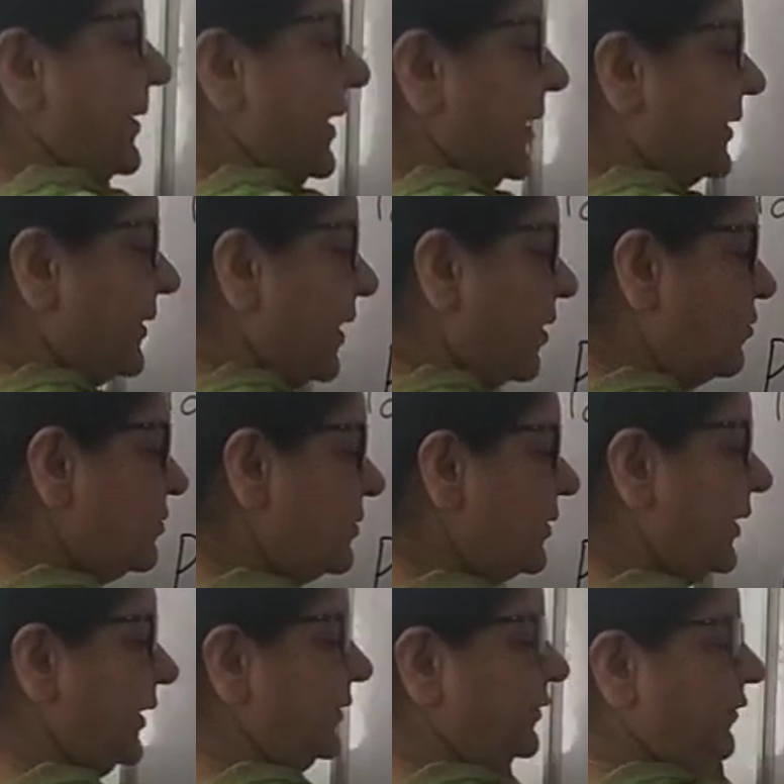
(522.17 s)
break down
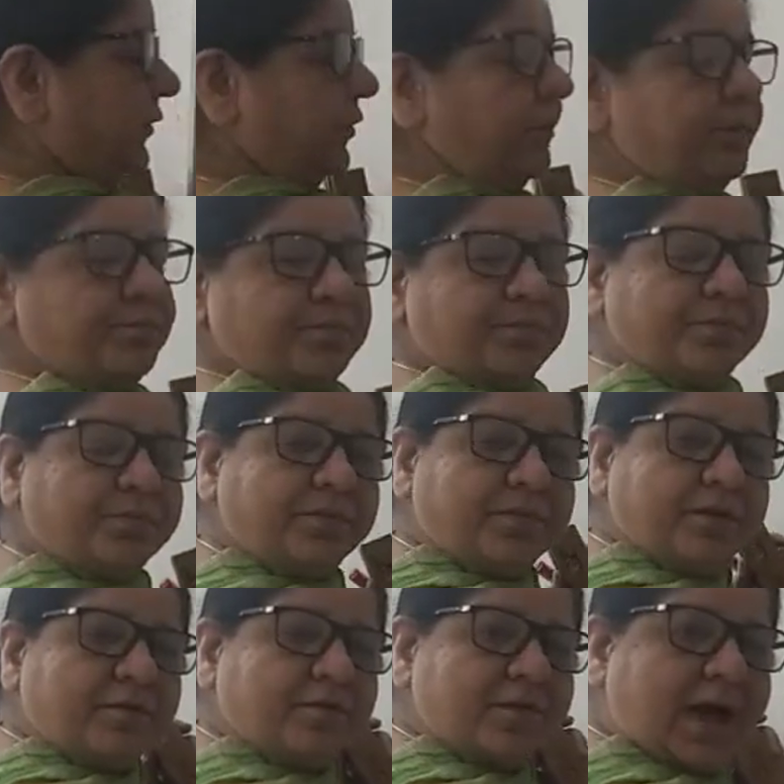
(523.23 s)
into
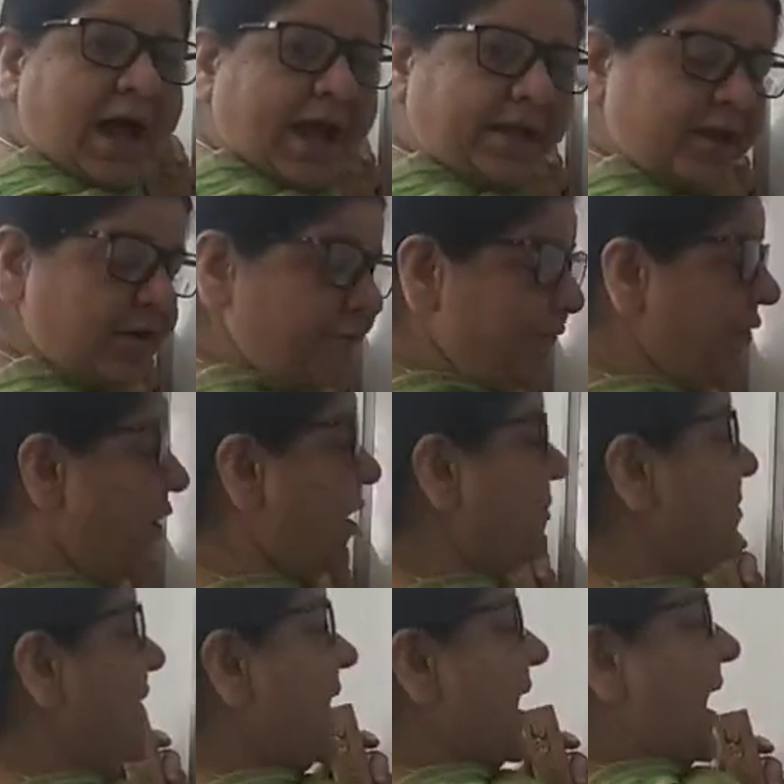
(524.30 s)
ion
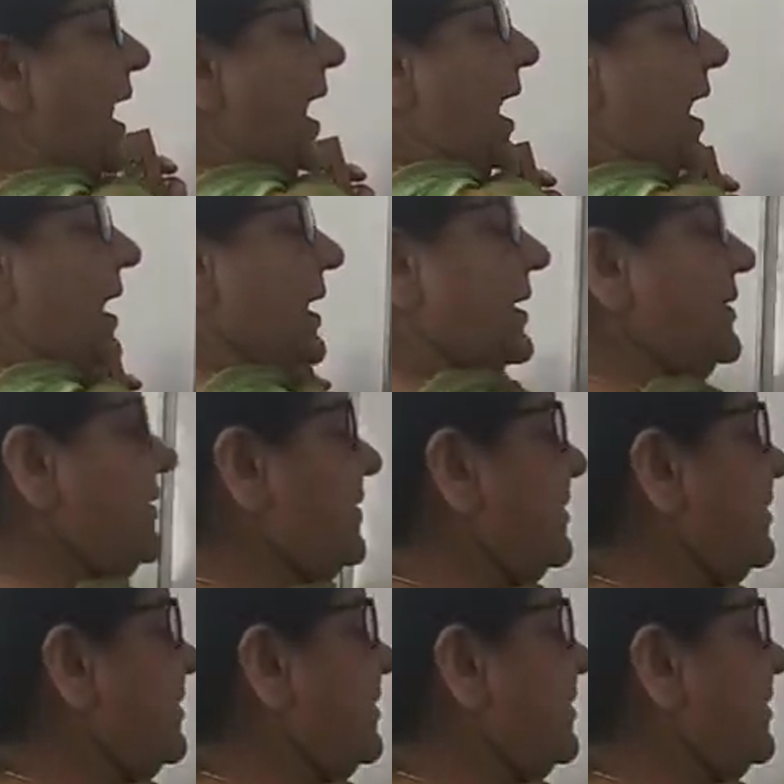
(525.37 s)
form, and